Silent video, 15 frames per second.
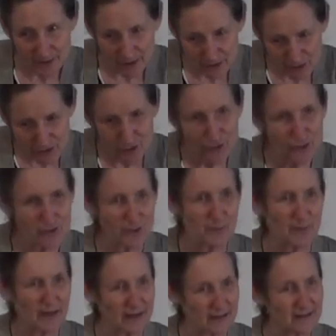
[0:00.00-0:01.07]
into the
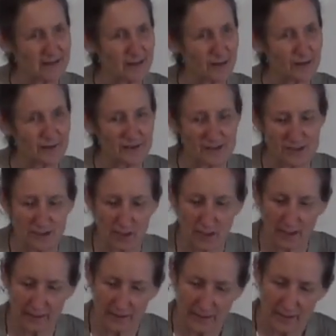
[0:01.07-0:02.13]
black thing on the
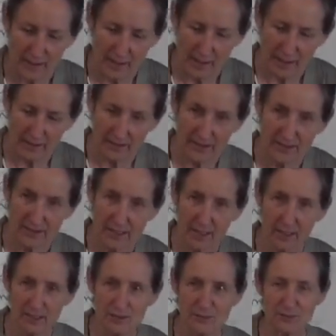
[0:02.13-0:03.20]
side and I
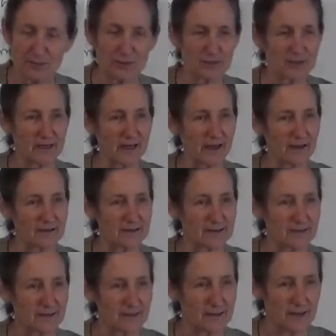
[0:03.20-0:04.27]
started to pull it out
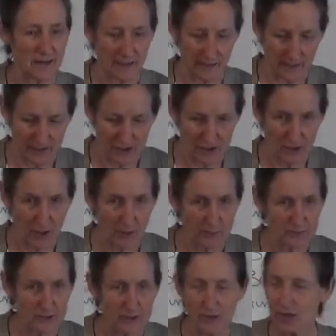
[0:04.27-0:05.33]
and I
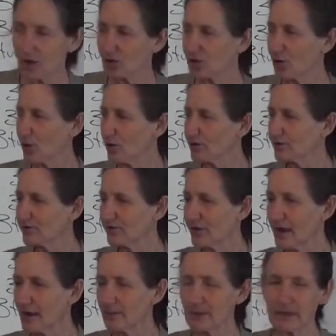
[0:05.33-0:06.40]
stopped called the
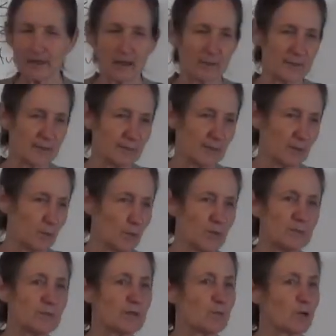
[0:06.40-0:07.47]
family. I mean,
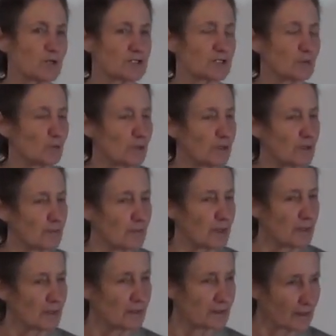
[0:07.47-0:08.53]
we'd been watching William
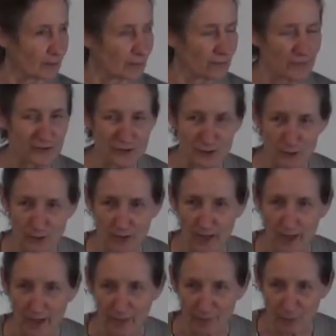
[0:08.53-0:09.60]
limp for two and a
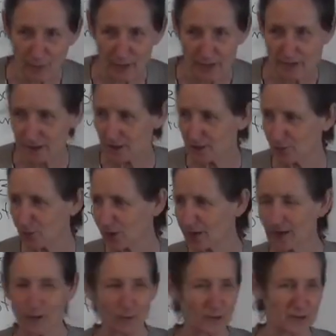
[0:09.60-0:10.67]
half weeks. I didn't want
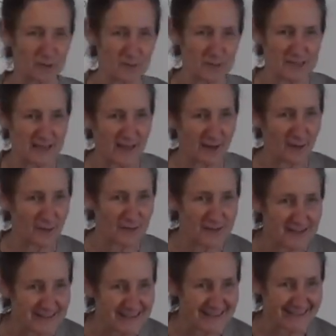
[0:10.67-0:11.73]
anyone to miss out on
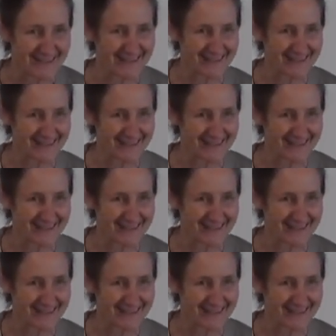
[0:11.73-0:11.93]
this.